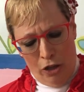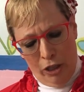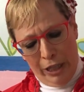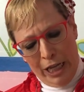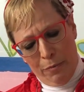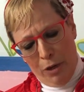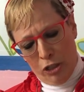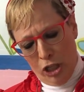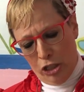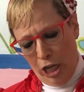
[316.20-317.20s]
The ladybug
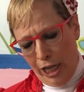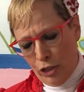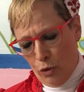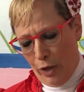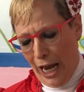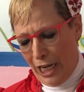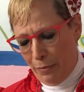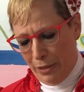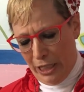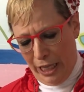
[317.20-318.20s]
says, it's okay to
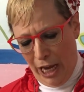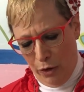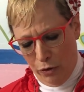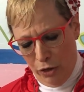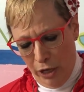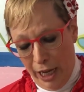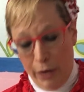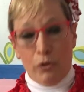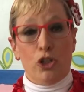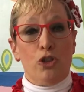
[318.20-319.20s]
be scared.
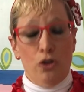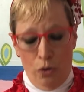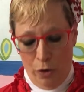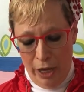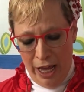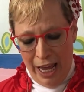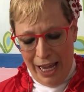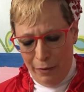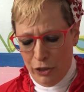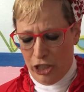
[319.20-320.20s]
It was true.
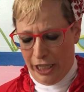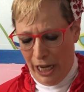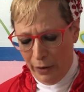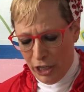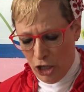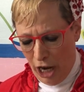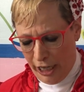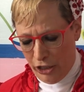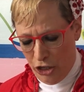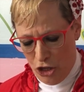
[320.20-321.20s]
It was scary
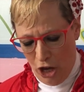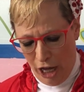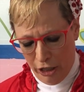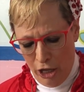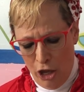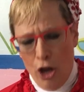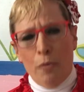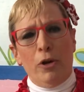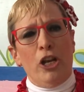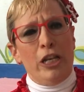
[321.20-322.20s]
talking to the child,
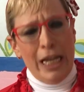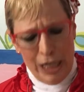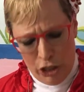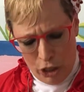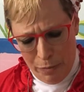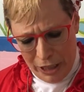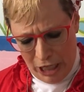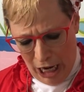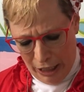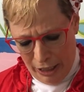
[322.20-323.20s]
but it needed to be
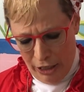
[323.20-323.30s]
done.